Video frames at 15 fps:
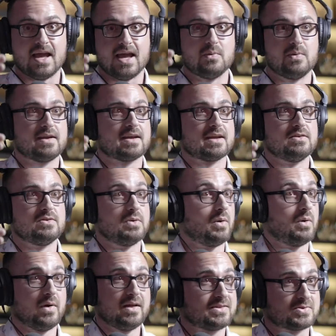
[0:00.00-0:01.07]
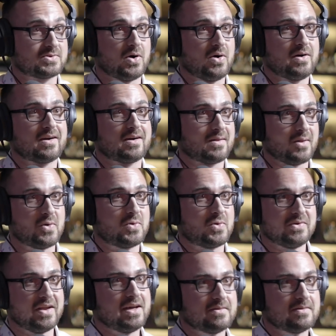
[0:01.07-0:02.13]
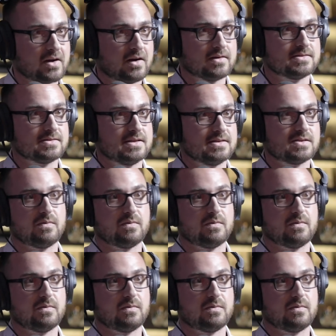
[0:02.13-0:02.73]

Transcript: and we can do a withdrawal in our local native currency.